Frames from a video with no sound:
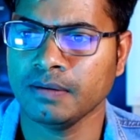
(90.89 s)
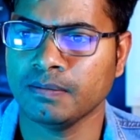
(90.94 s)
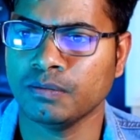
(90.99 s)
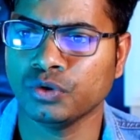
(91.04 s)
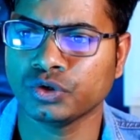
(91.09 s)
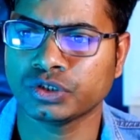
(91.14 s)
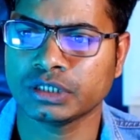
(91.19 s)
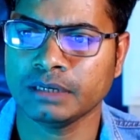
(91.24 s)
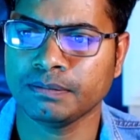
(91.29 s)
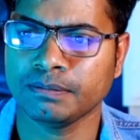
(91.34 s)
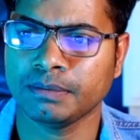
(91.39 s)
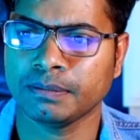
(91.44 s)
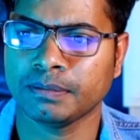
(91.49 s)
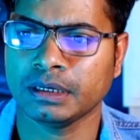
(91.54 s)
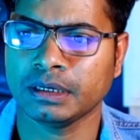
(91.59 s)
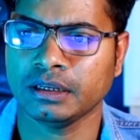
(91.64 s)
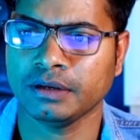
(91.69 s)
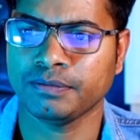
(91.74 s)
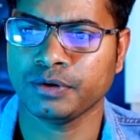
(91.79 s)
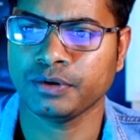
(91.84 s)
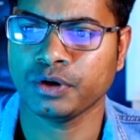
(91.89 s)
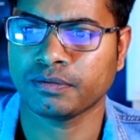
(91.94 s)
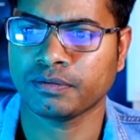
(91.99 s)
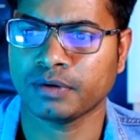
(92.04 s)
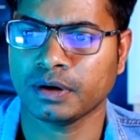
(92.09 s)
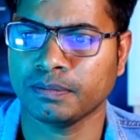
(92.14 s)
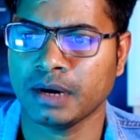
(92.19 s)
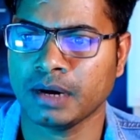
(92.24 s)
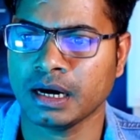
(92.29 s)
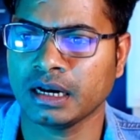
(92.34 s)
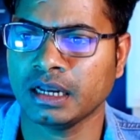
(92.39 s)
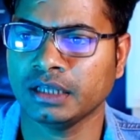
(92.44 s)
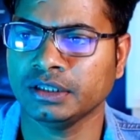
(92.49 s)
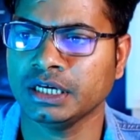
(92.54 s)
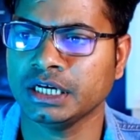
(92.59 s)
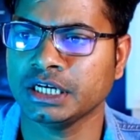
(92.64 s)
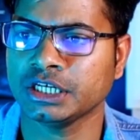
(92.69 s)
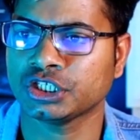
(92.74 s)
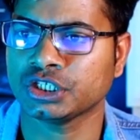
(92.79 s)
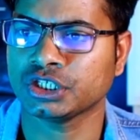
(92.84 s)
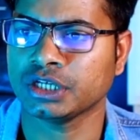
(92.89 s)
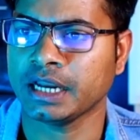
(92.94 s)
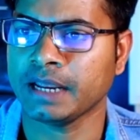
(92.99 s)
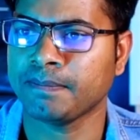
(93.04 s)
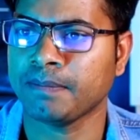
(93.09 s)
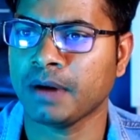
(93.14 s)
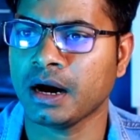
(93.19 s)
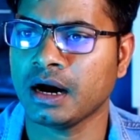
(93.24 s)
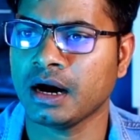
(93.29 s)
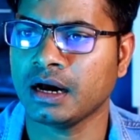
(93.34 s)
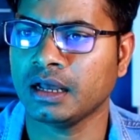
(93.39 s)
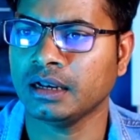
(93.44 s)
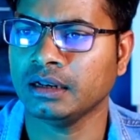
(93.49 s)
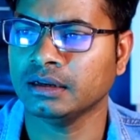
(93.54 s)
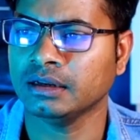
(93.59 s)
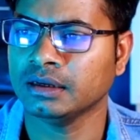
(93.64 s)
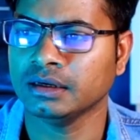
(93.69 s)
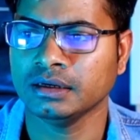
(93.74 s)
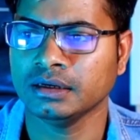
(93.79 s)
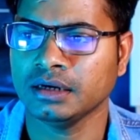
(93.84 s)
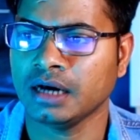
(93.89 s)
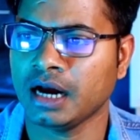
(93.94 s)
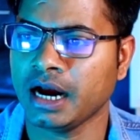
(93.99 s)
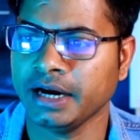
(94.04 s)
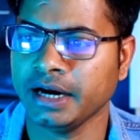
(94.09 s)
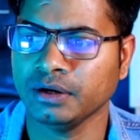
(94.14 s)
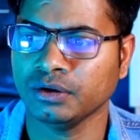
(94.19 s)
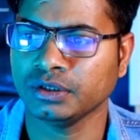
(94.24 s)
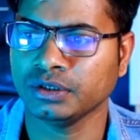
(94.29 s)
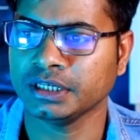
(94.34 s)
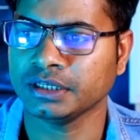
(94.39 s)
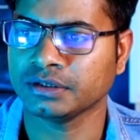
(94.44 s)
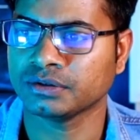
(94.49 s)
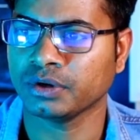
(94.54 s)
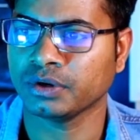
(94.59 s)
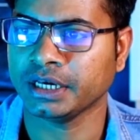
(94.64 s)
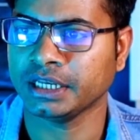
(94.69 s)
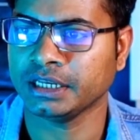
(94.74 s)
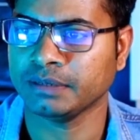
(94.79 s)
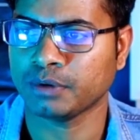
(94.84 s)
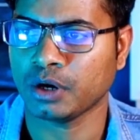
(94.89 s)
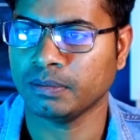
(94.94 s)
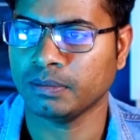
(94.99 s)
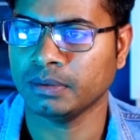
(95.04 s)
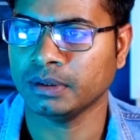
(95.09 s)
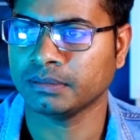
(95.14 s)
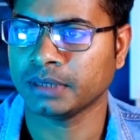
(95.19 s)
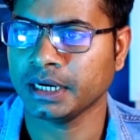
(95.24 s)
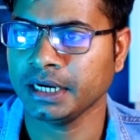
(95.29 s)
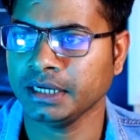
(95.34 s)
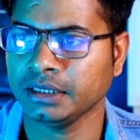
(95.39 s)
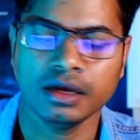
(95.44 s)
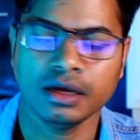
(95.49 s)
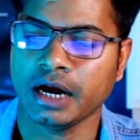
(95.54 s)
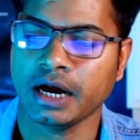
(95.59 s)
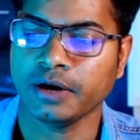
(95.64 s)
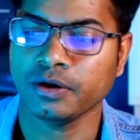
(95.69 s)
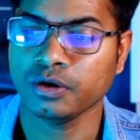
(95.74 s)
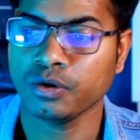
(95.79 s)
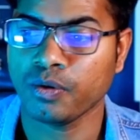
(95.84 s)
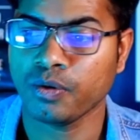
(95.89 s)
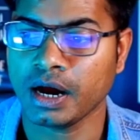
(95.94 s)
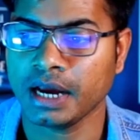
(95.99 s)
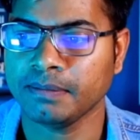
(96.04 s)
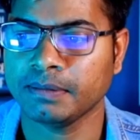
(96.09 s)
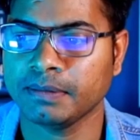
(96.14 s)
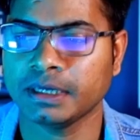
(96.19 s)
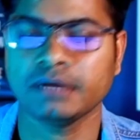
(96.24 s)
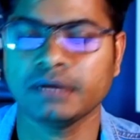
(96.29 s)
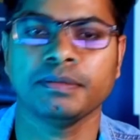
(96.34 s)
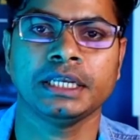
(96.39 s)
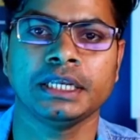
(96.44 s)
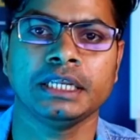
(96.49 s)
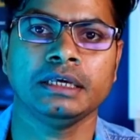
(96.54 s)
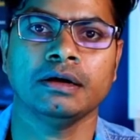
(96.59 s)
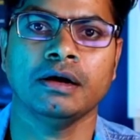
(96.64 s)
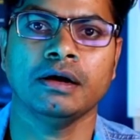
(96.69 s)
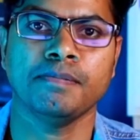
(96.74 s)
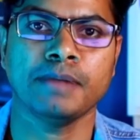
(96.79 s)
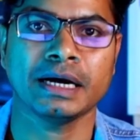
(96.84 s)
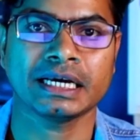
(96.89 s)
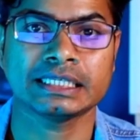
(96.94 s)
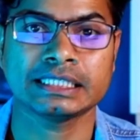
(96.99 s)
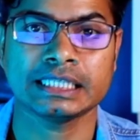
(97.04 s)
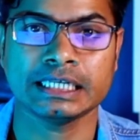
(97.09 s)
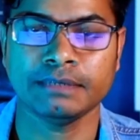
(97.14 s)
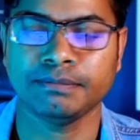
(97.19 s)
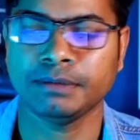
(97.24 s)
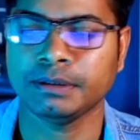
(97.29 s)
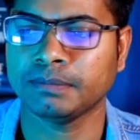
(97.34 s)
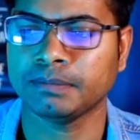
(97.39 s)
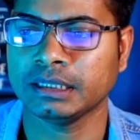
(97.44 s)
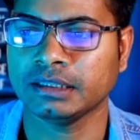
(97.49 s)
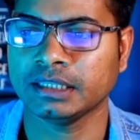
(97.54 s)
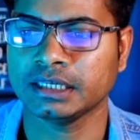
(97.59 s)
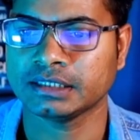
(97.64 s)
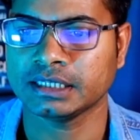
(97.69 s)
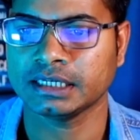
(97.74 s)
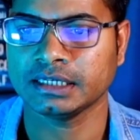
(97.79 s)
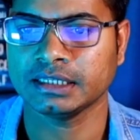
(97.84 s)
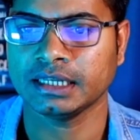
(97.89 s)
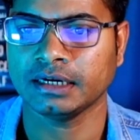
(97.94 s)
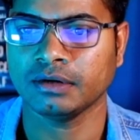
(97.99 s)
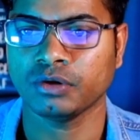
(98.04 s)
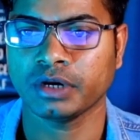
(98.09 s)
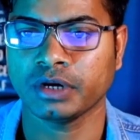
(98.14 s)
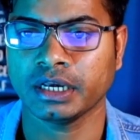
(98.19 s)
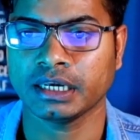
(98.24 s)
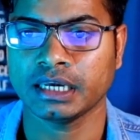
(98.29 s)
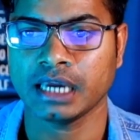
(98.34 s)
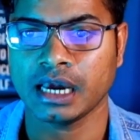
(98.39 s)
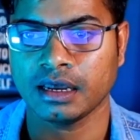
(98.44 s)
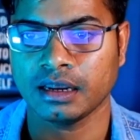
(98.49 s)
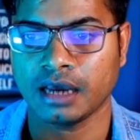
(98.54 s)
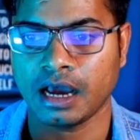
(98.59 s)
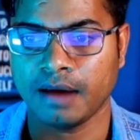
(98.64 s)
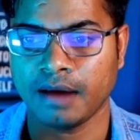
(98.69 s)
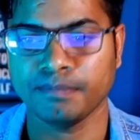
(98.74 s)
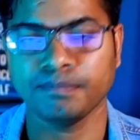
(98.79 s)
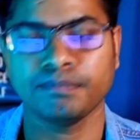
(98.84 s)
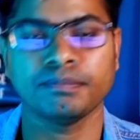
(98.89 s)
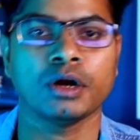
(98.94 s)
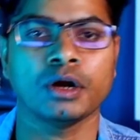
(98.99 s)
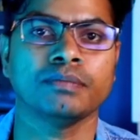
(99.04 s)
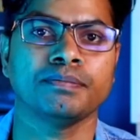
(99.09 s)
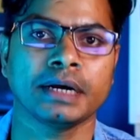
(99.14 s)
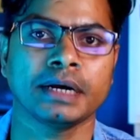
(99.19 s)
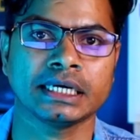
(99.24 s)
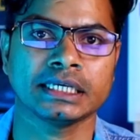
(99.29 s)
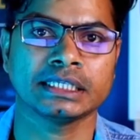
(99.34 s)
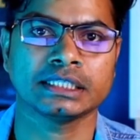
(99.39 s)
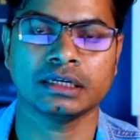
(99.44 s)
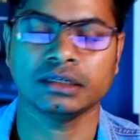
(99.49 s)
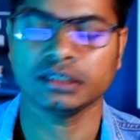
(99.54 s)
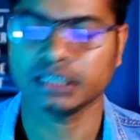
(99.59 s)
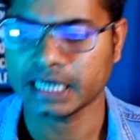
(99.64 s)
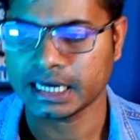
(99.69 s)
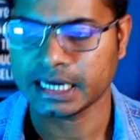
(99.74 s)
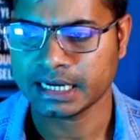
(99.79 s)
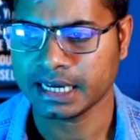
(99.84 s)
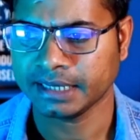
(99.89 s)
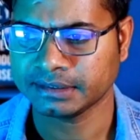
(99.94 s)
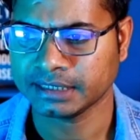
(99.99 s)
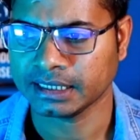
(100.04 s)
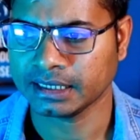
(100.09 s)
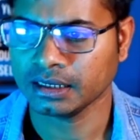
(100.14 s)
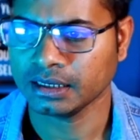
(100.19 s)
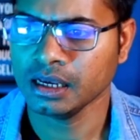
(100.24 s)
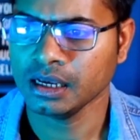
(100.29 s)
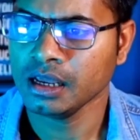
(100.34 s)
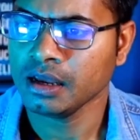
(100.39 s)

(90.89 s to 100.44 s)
Mostly people, if you are from Bangladesh, Nepal, I don't think so any problem, right? I don't know why, but many Pakistani people, they said that okay, I'm from Pakistan, can I sell?